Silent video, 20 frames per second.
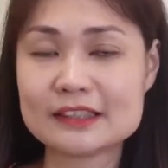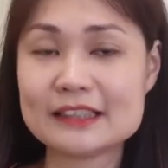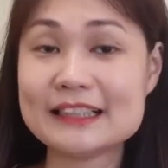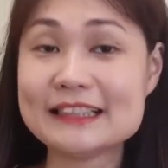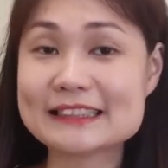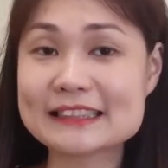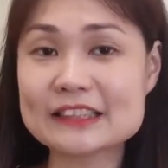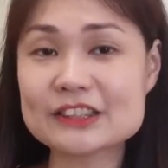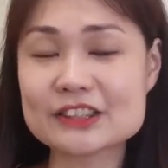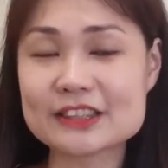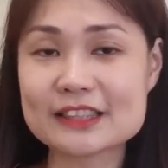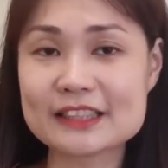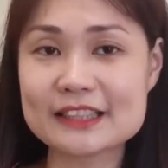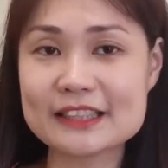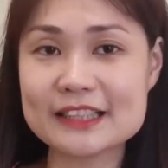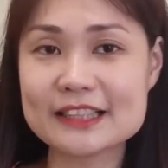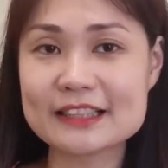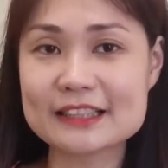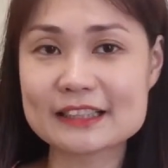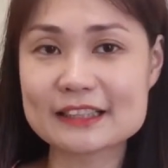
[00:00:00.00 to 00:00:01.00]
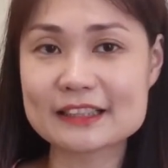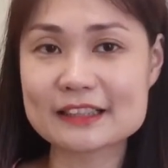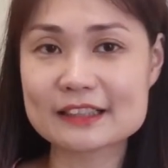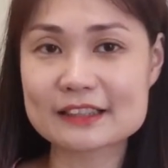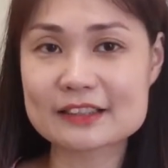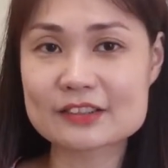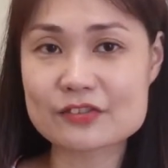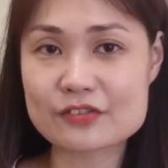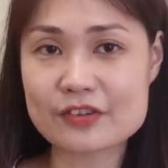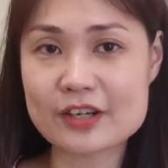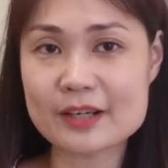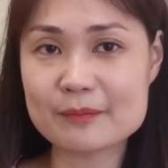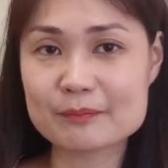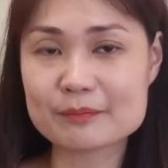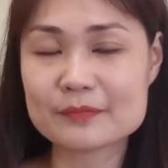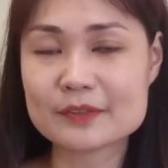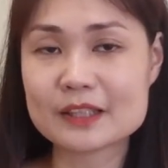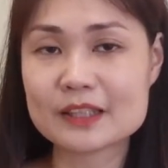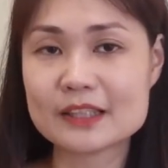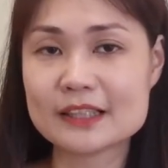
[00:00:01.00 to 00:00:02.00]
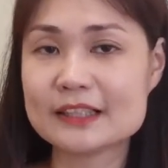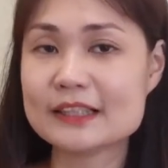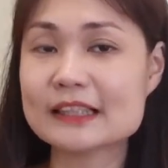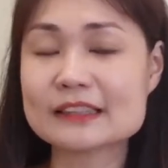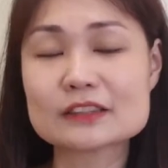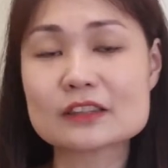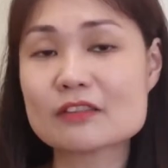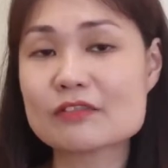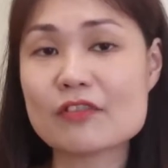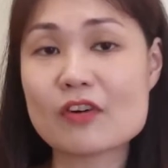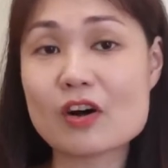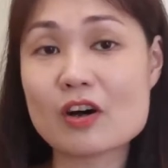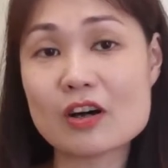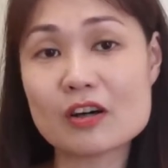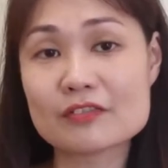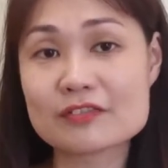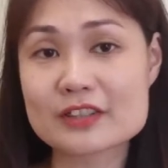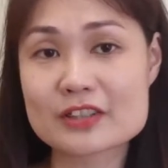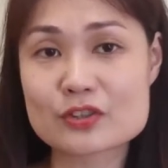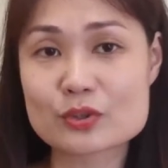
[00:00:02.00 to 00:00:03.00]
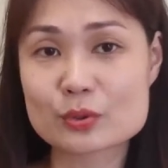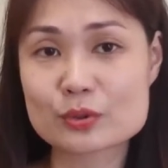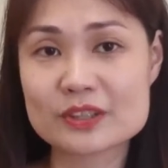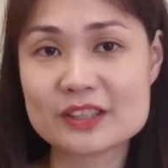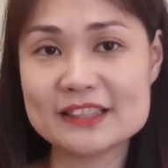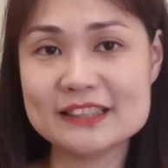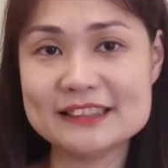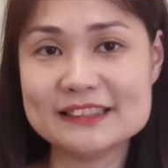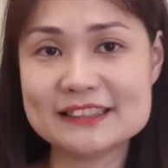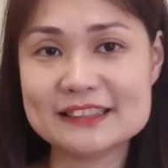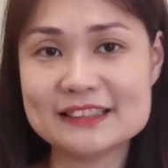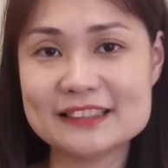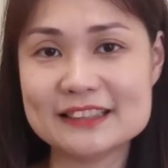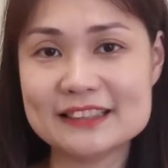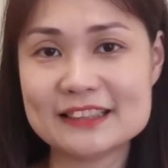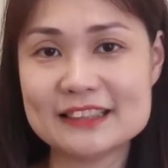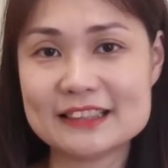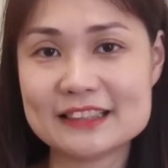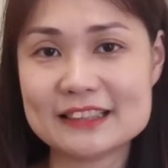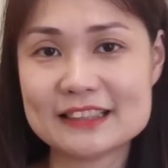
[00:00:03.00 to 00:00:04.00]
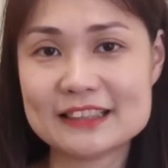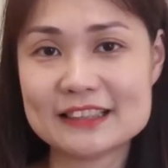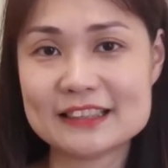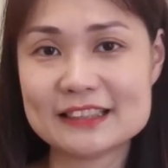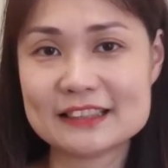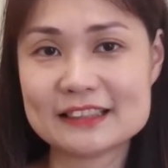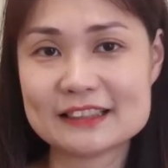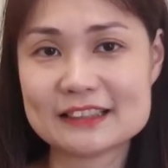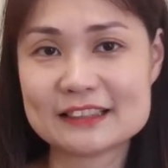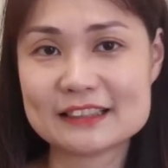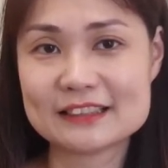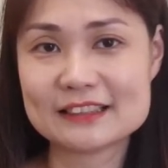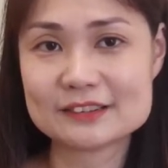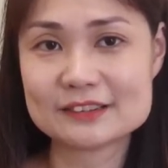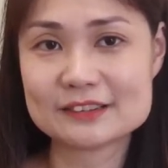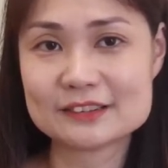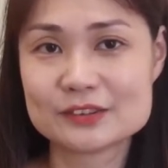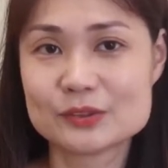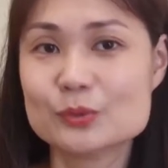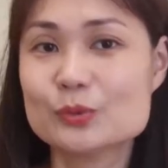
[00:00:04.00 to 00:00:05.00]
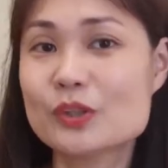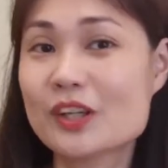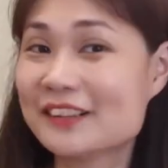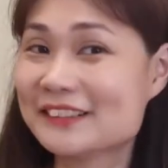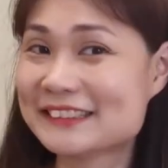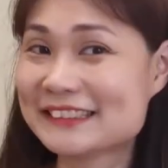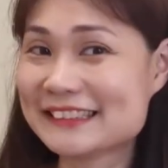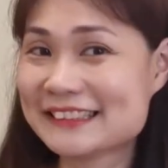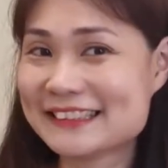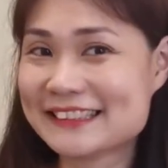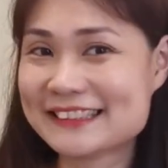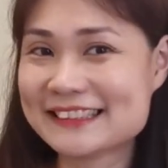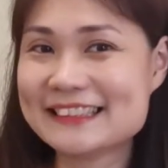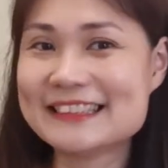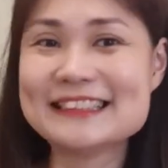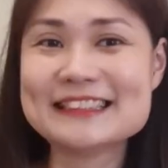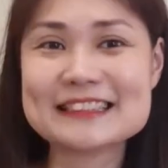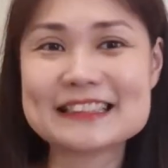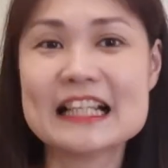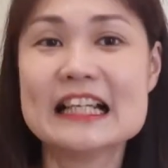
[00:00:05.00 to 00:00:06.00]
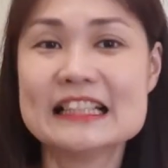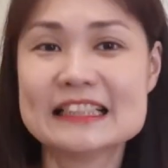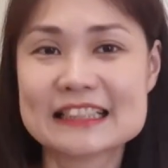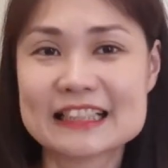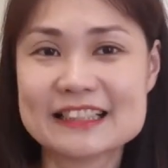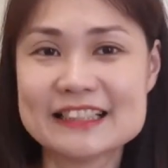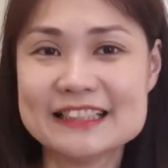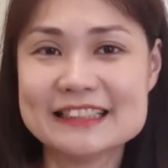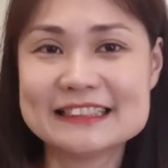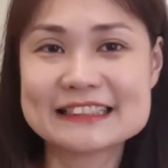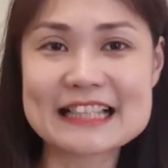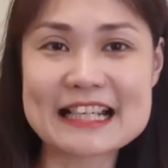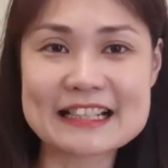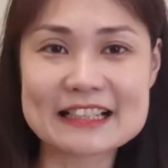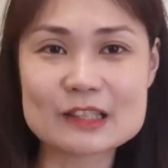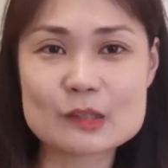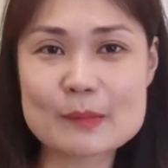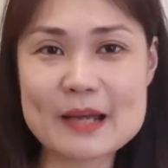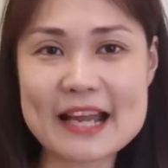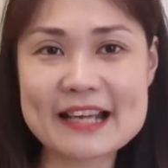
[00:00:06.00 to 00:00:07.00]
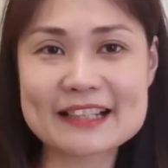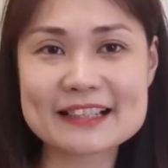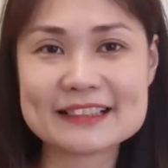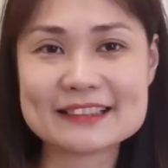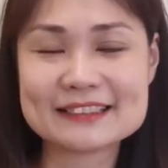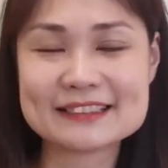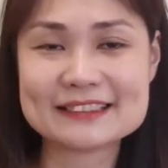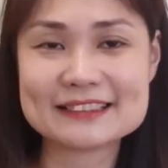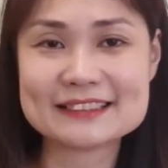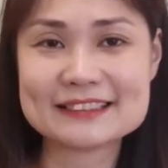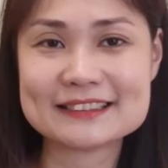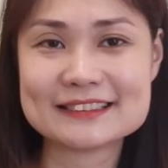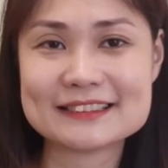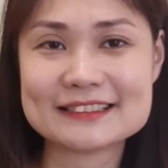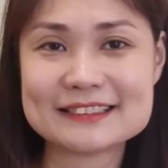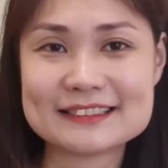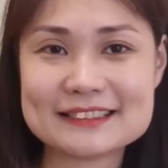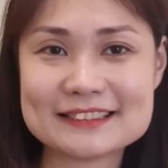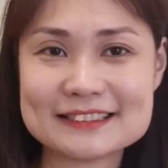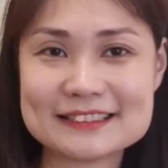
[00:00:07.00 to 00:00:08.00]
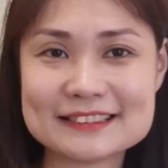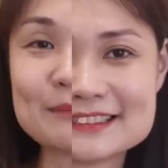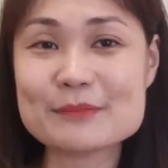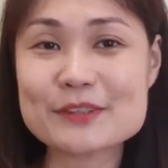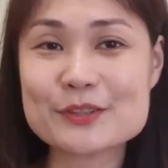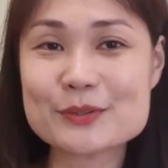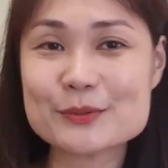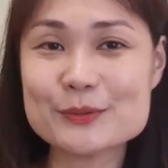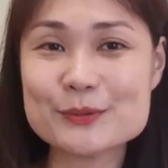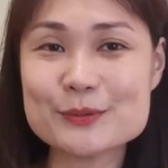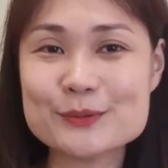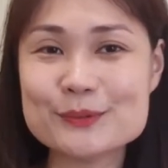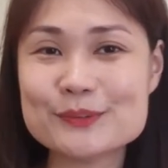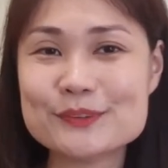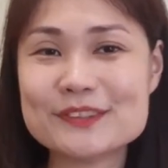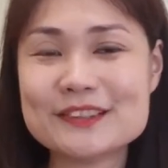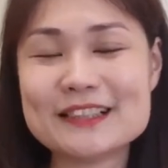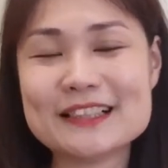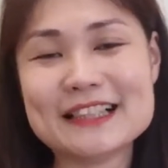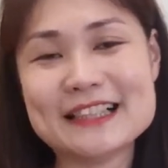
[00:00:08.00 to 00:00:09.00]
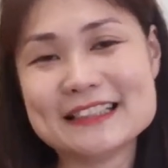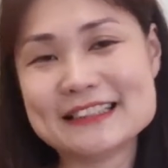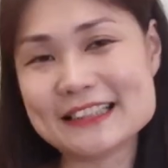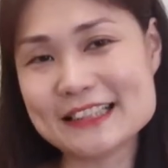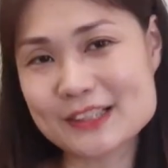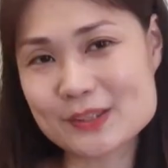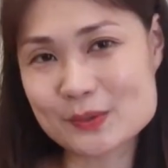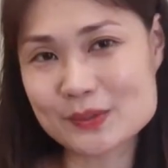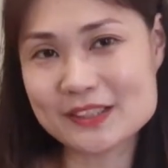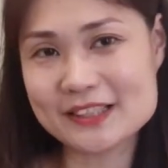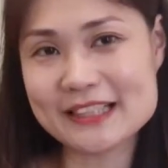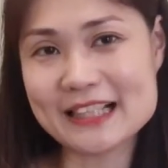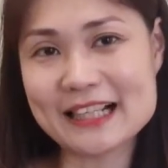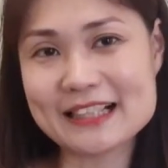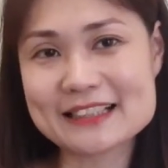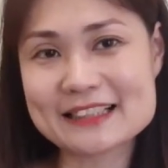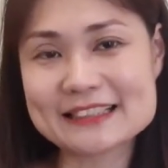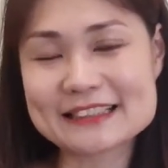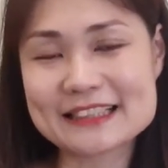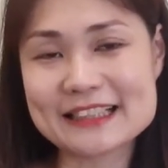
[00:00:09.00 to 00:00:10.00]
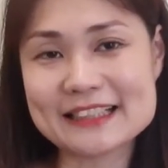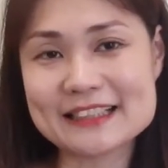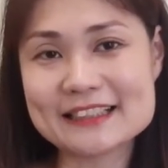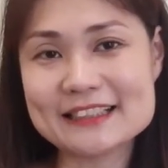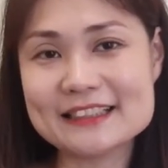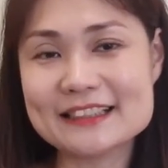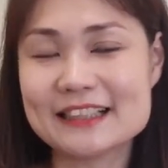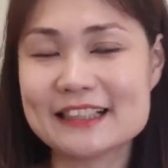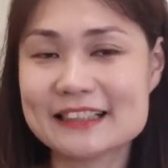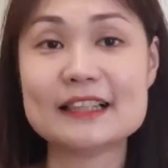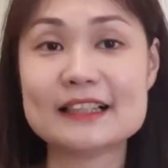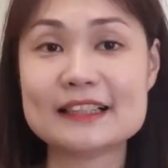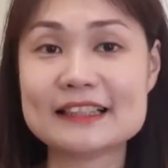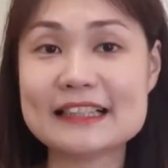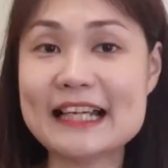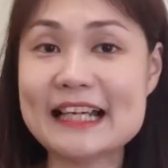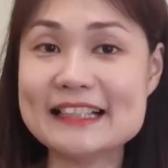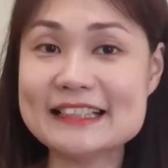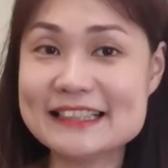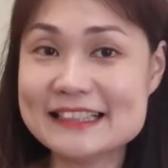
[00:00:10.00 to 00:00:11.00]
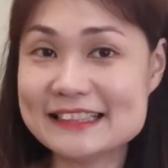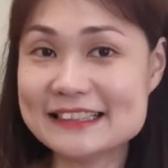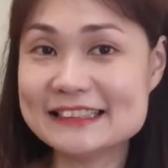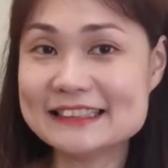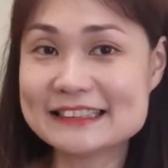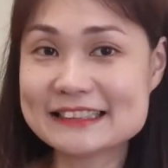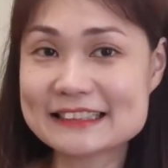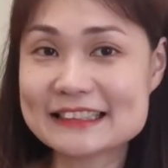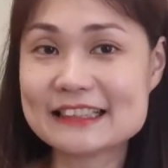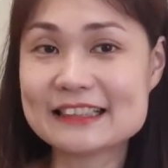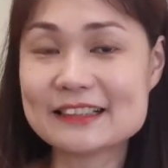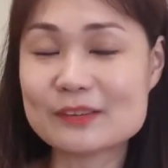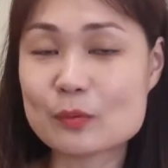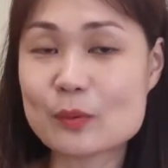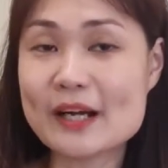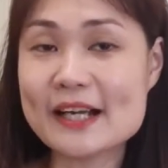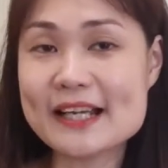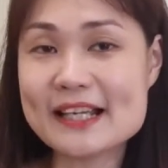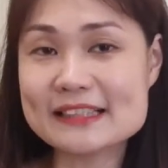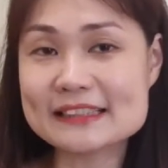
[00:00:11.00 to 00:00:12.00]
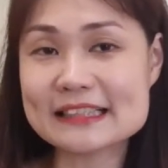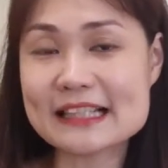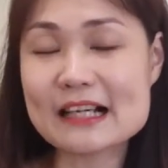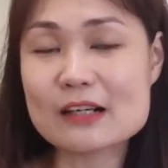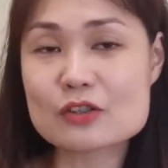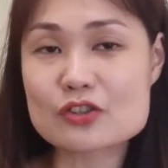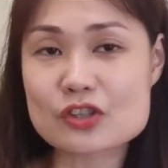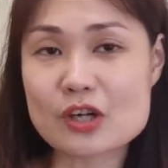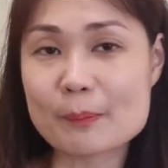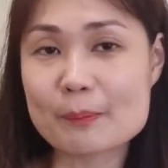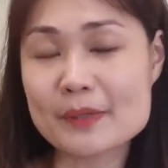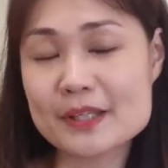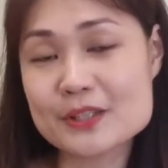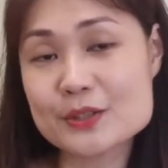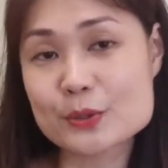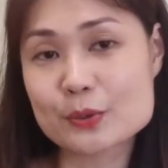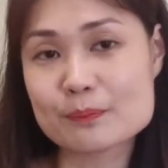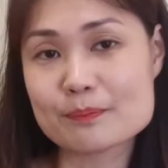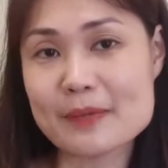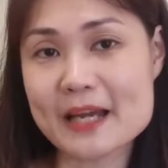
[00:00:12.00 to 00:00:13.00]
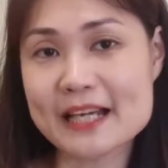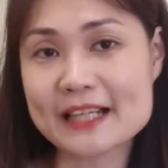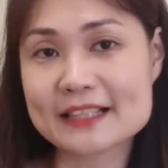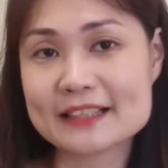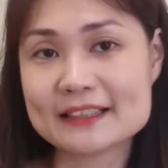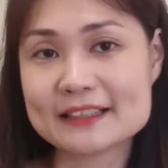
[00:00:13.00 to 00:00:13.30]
such a thick strap, it does not fall off the shoulder easily. Do consider this Saline Sangle bag. Choice number 2 is equally understated. That is the YSL shopping tote bag.